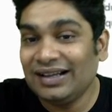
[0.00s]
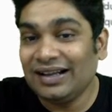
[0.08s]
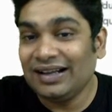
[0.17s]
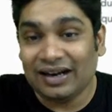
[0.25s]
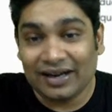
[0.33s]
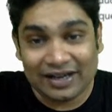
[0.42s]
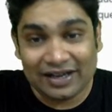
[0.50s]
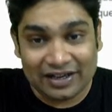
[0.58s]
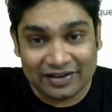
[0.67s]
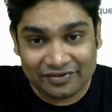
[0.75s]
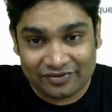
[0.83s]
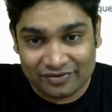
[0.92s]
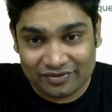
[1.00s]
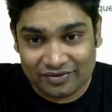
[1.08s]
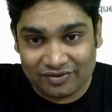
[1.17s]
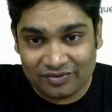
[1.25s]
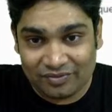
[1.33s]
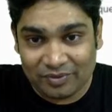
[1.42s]
RDLive
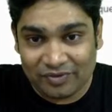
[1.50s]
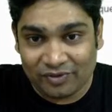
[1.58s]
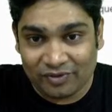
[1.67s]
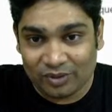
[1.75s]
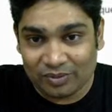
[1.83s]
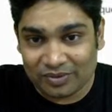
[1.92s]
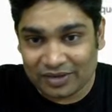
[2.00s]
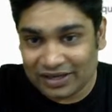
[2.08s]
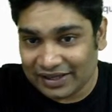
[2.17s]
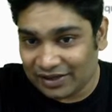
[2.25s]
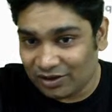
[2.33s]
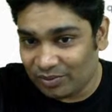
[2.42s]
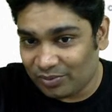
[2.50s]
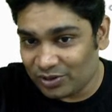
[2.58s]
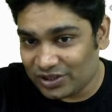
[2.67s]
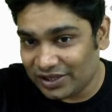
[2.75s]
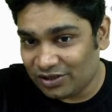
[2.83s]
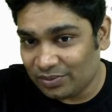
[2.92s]
before clicking on
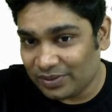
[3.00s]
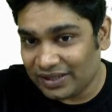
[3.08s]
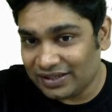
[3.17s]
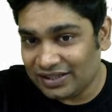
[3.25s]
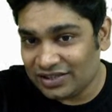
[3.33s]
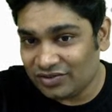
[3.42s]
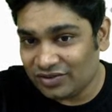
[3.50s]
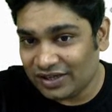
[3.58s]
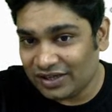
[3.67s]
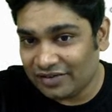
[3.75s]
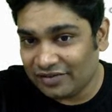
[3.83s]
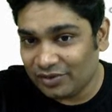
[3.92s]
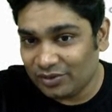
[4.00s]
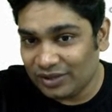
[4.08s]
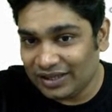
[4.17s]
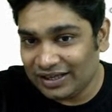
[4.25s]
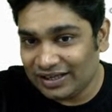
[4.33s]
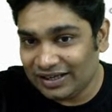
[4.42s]
Proceed to Pay. This will give you
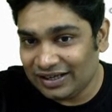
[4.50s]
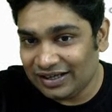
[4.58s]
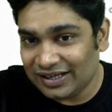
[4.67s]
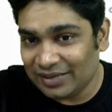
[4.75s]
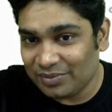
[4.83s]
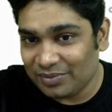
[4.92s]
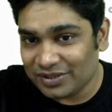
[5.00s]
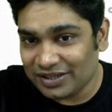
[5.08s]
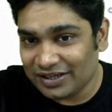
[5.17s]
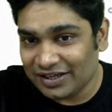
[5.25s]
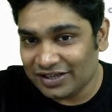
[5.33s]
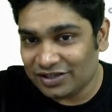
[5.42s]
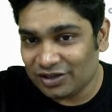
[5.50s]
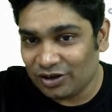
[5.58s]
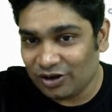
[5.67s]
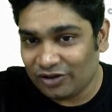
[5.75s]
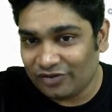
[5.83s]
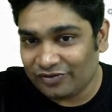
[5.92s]
a 10% additional
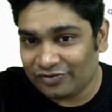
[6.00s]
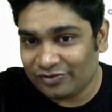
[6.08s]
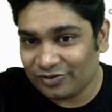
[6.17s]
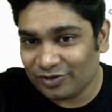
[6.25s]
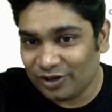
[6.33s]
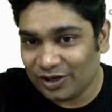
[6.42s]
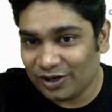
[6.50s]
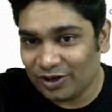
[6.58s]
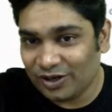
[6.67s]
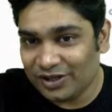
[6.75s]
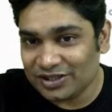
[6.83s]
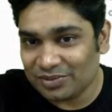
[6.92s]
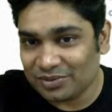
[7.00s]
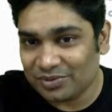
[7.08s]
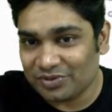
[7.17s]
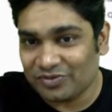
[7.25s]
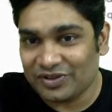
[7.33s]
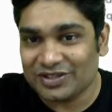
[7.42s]
off on all your
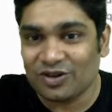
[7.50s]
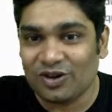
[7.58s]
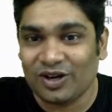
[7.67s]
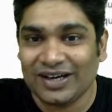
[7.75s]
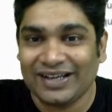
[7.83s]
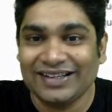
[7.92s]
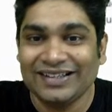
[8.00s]
subscriptions. All right,